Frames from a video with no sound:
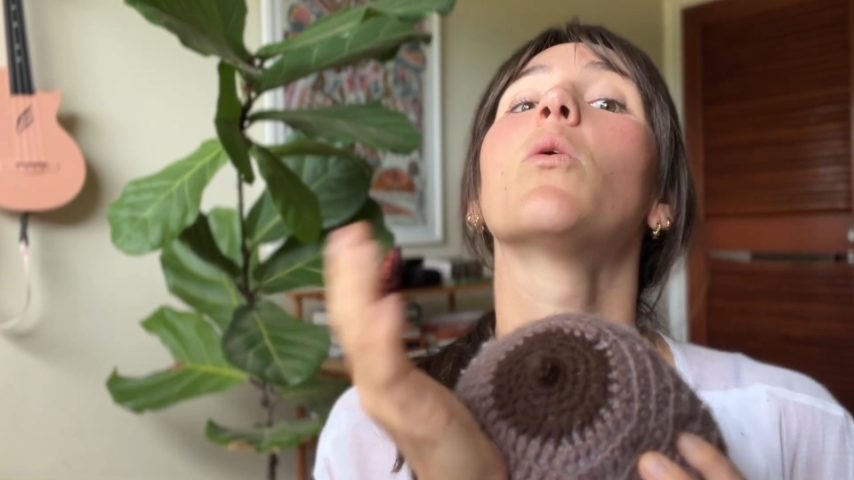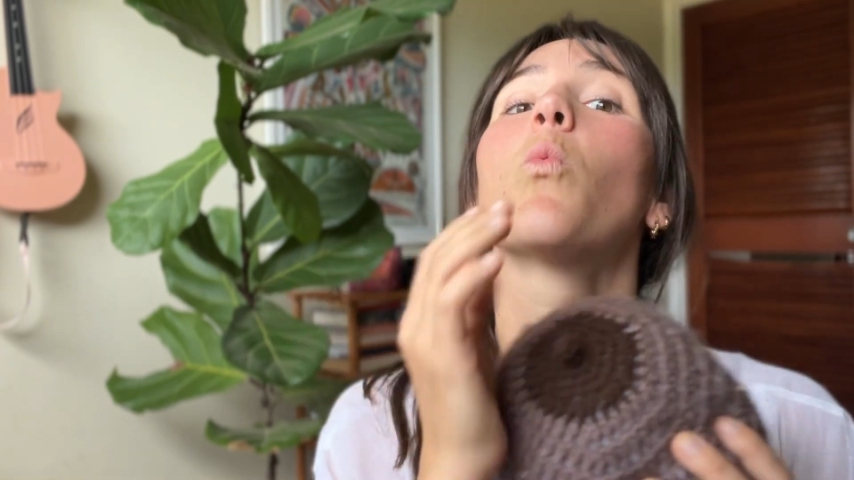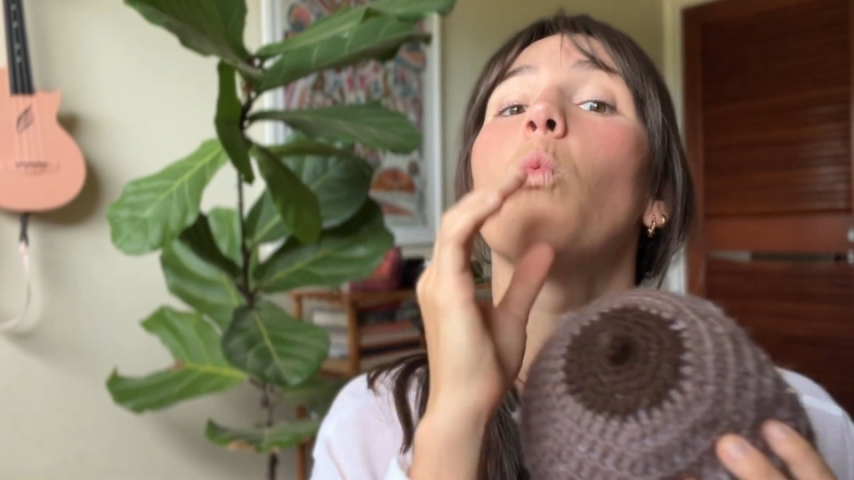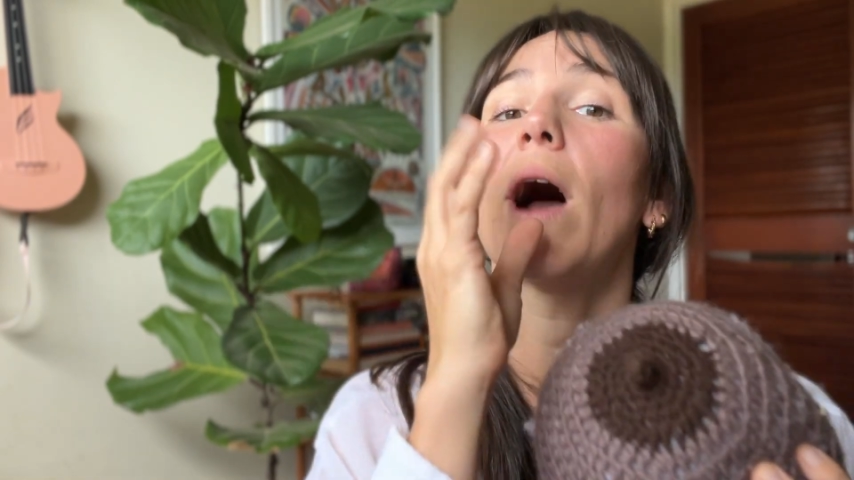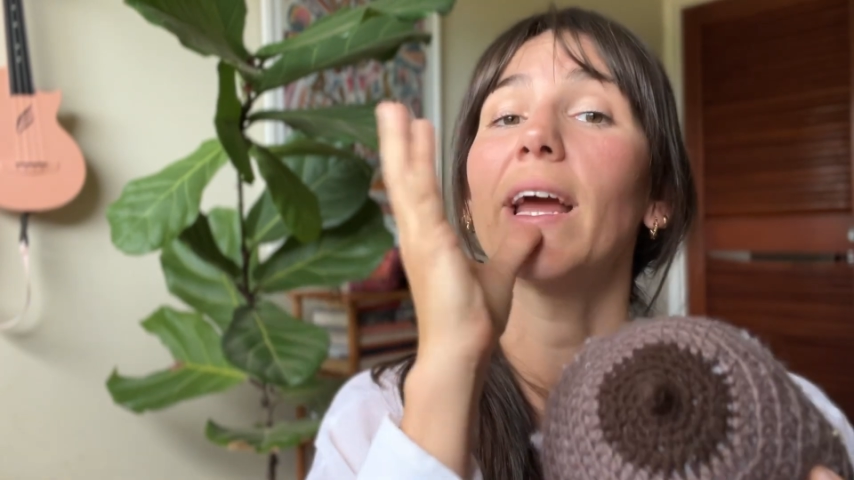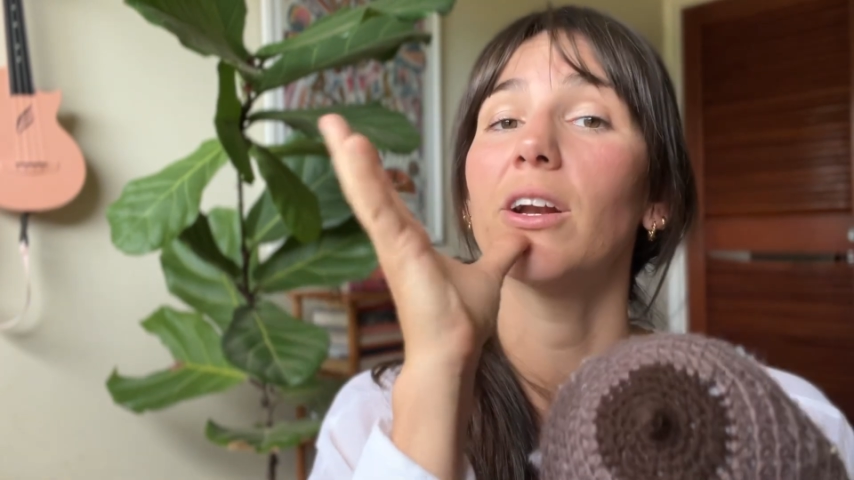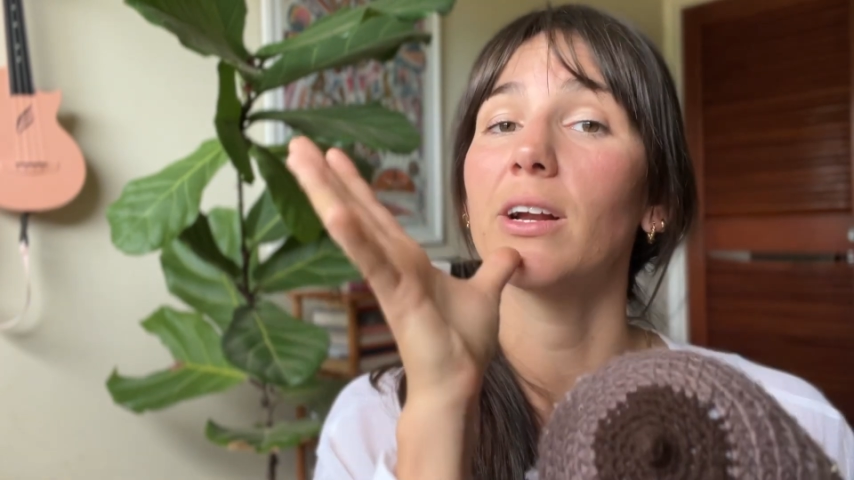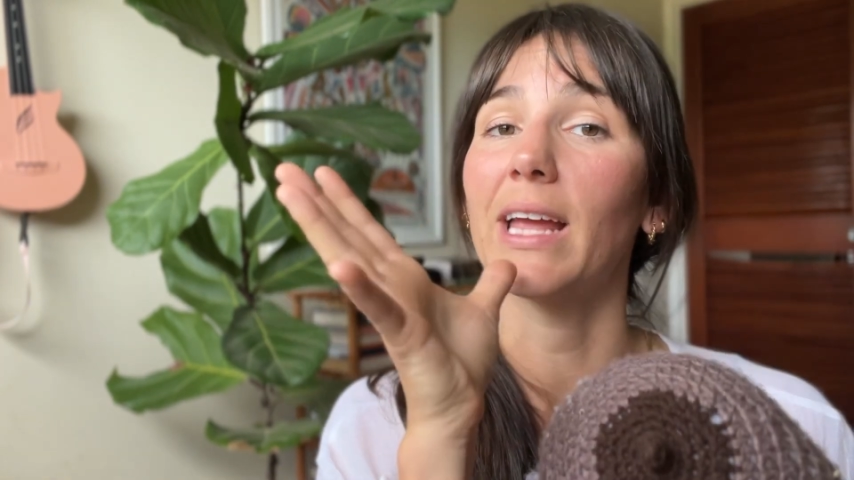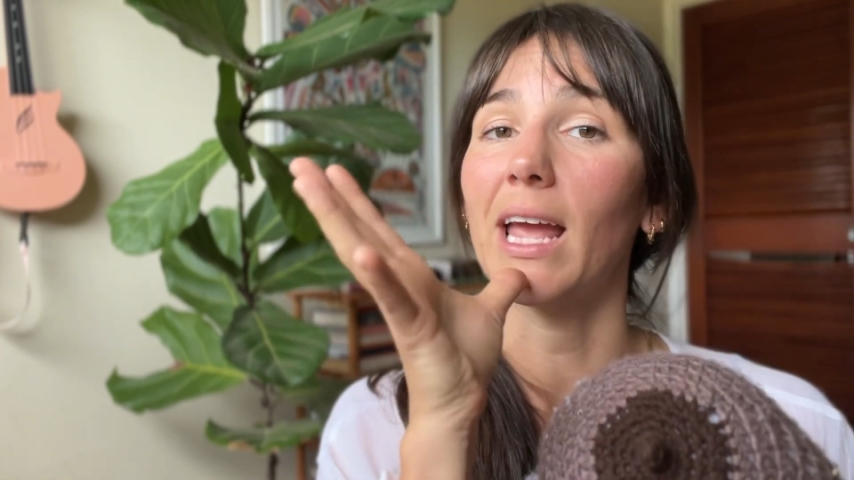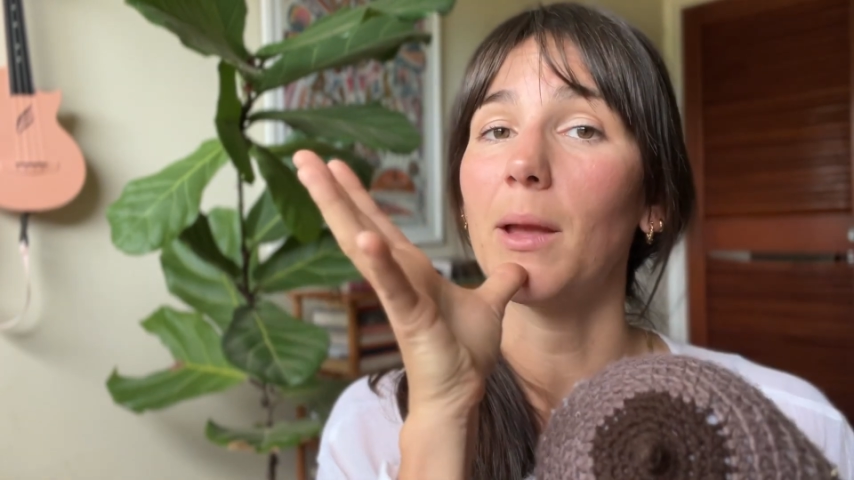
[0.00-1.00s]
wider
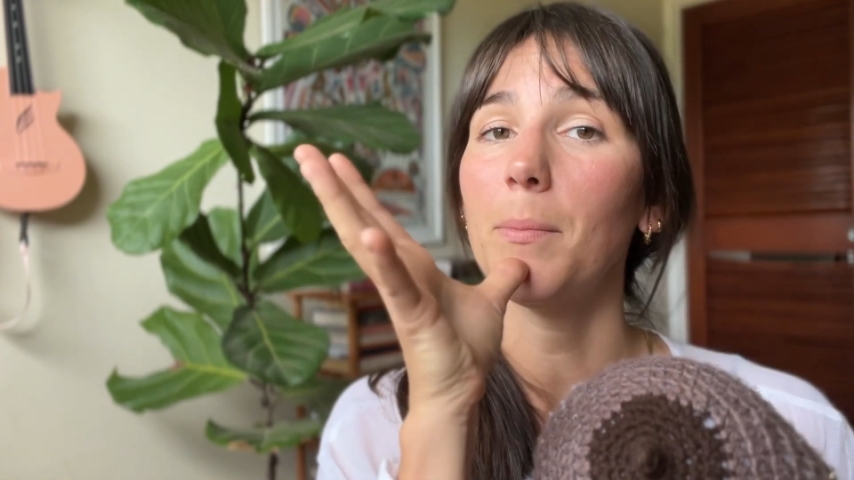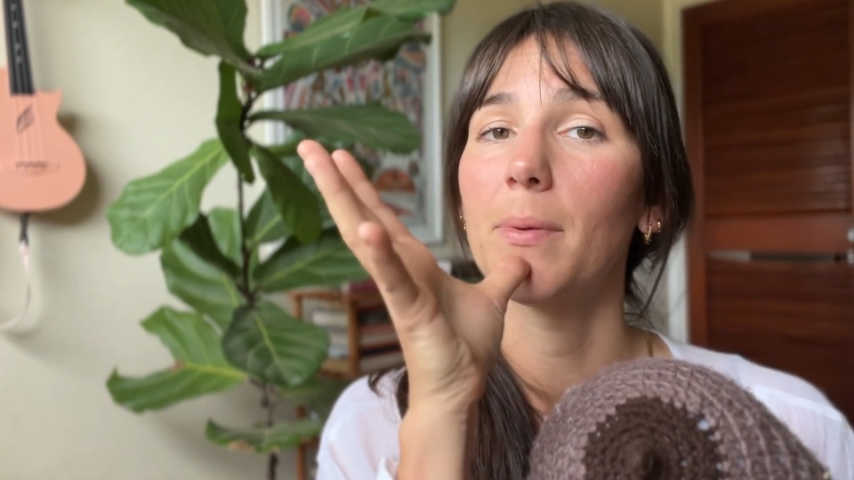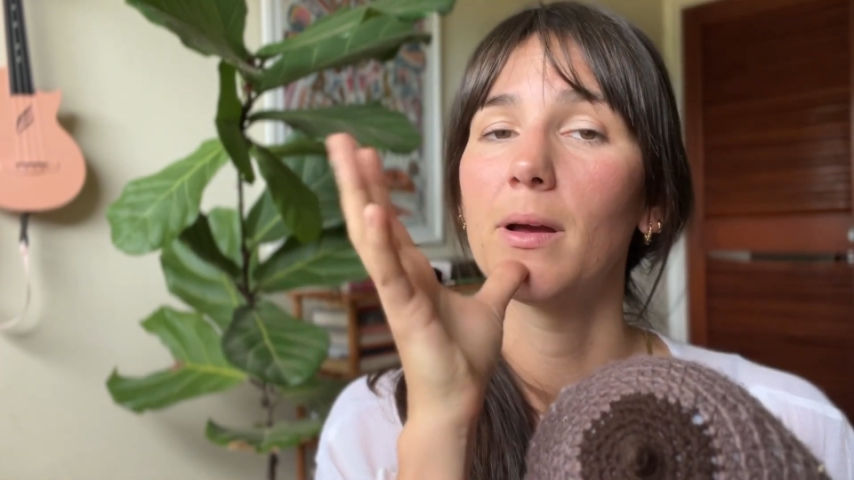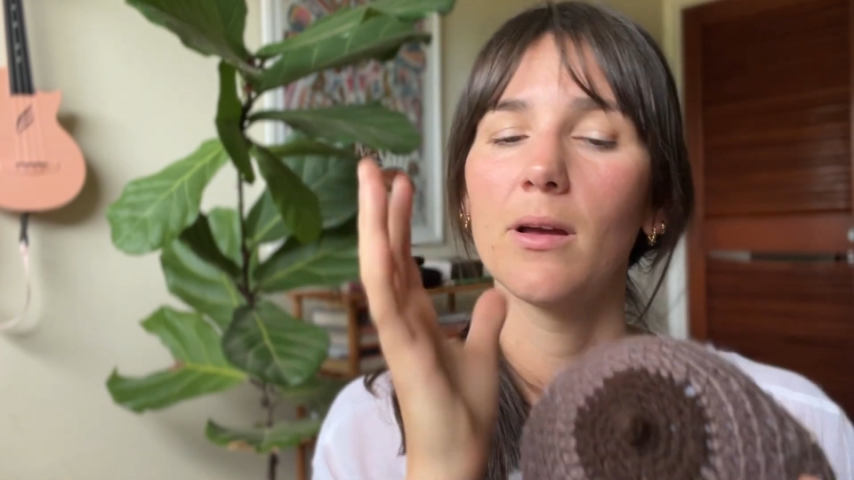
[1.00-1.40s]
gape,